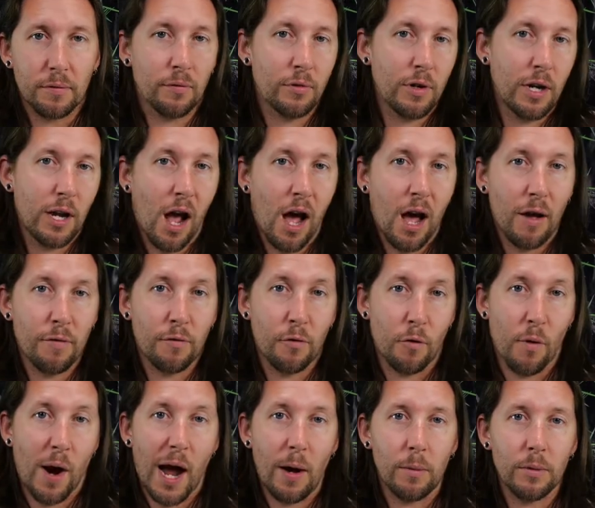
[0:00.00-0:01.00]
3.5,
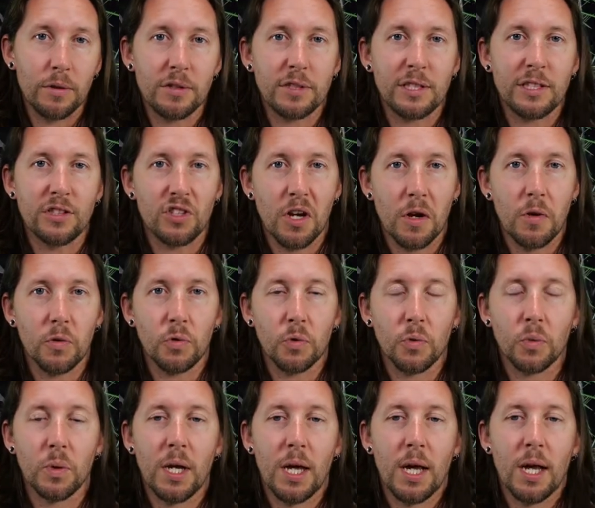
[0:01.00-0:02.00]
4 hours in
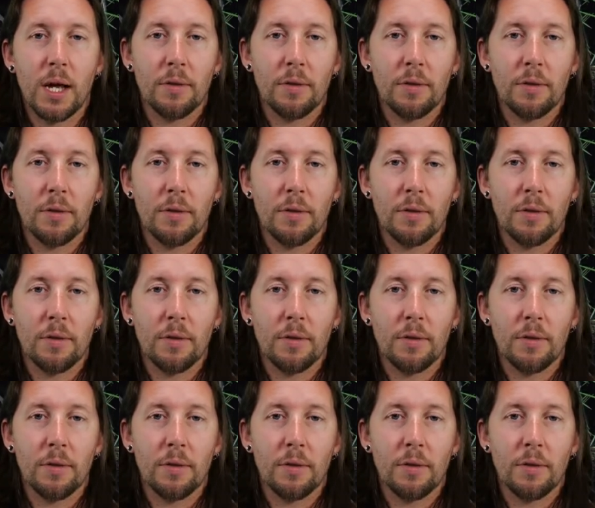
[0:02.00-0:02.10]
total.